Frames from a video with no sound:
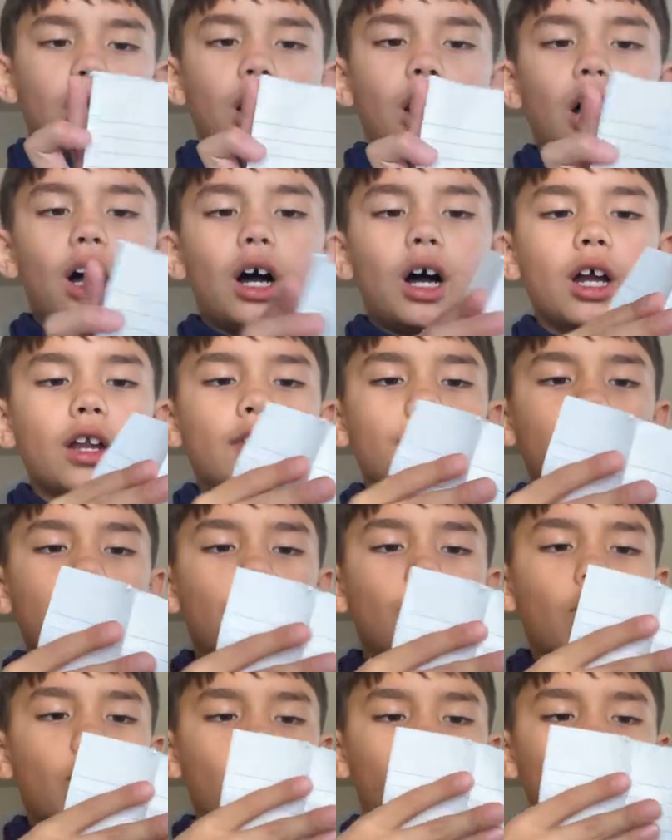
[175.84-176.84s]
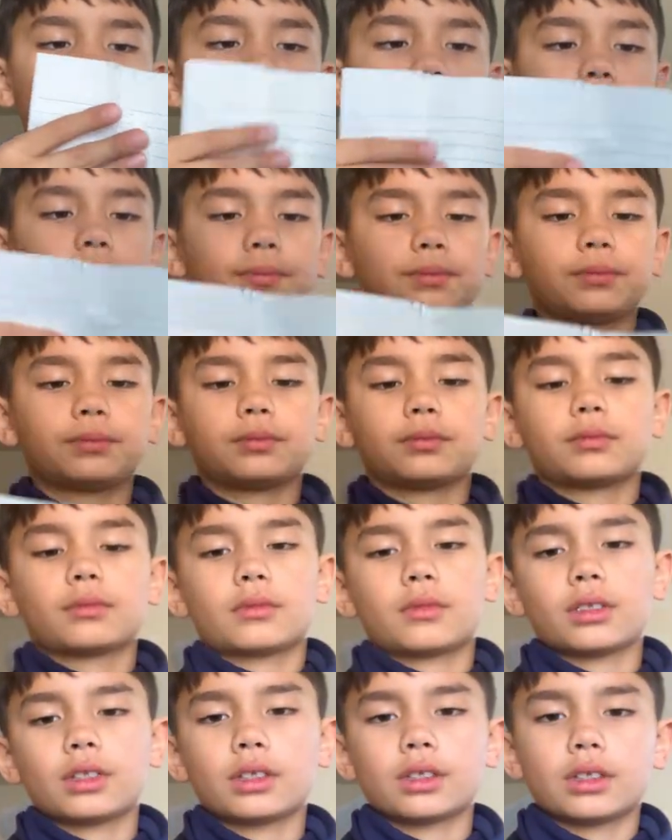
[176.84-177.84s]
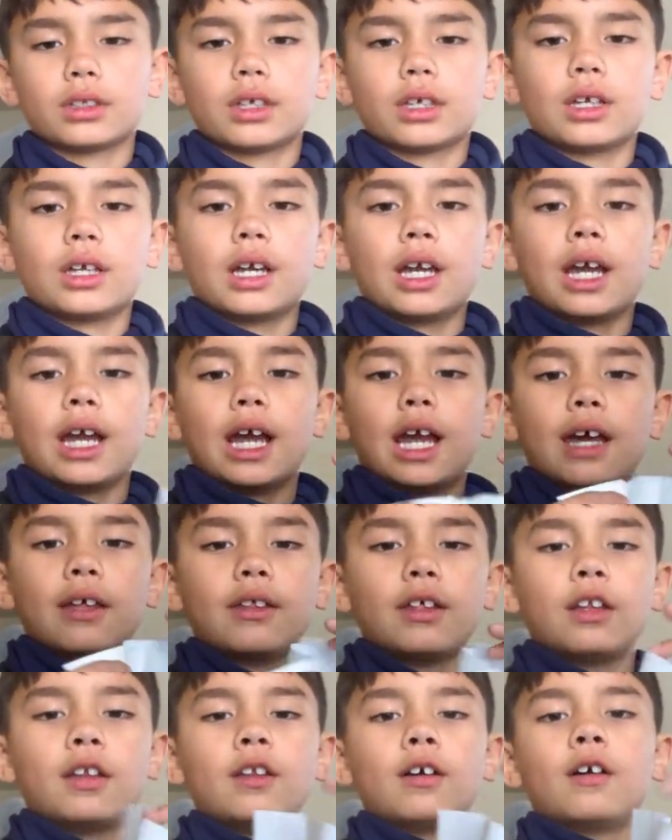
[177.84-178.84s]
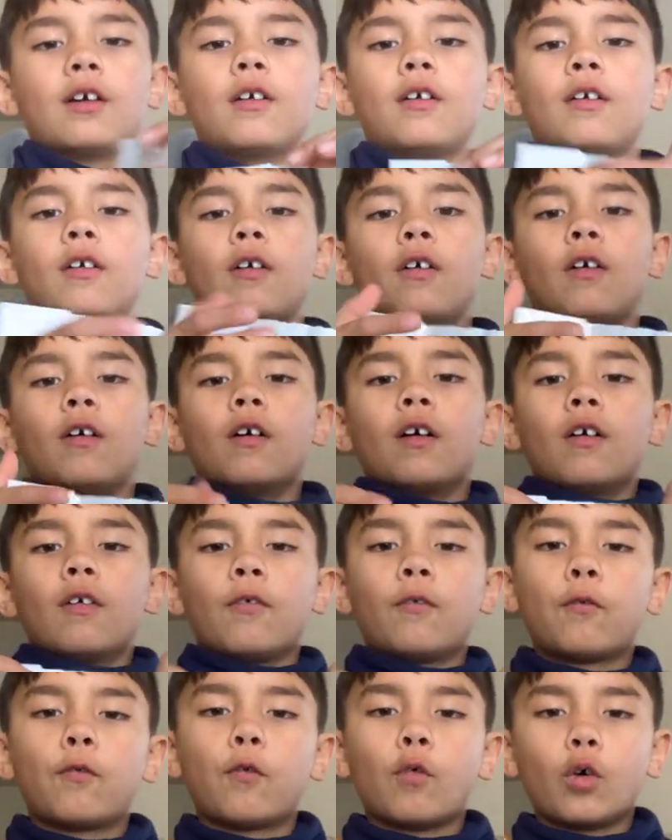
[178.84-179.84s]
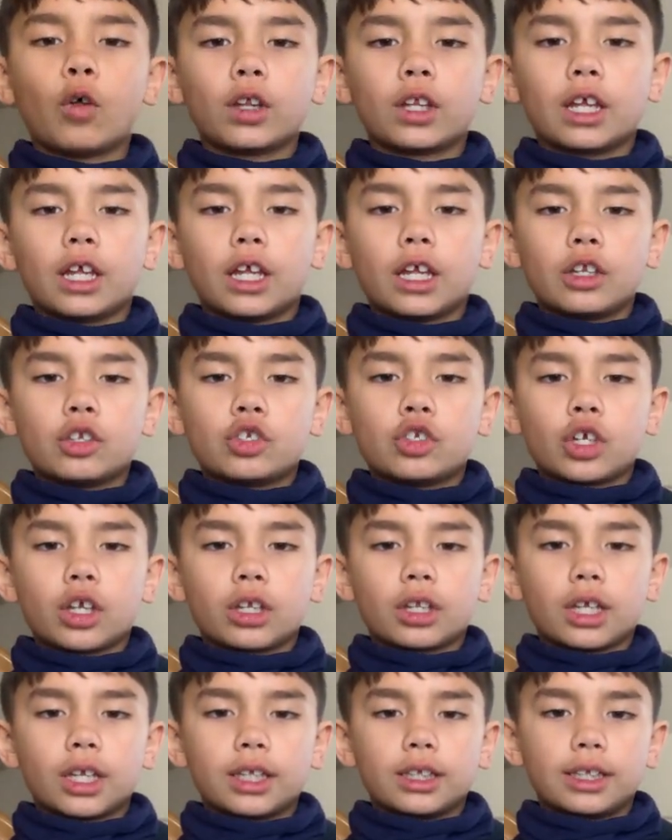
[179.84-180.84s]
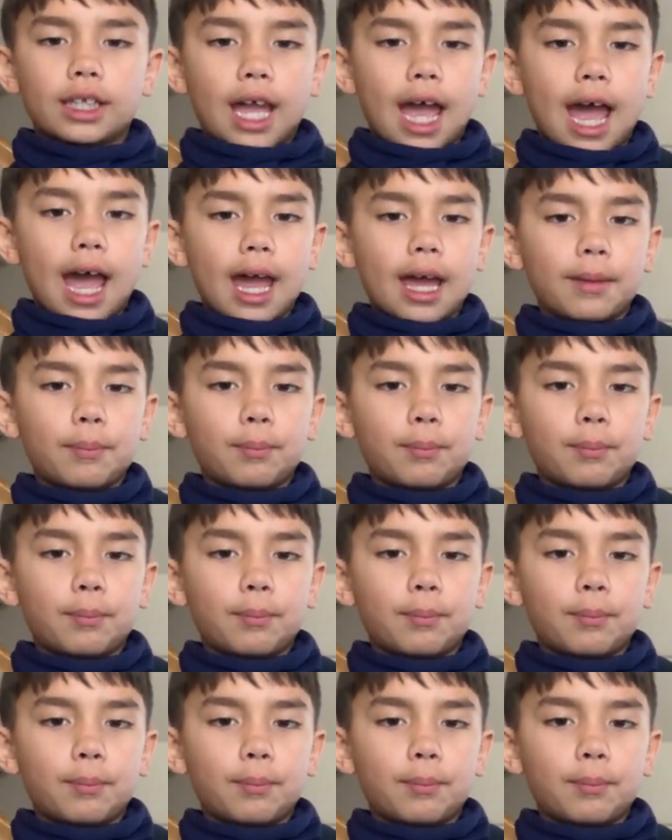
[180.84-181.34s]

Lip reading: Unfold, and then fold it just like that,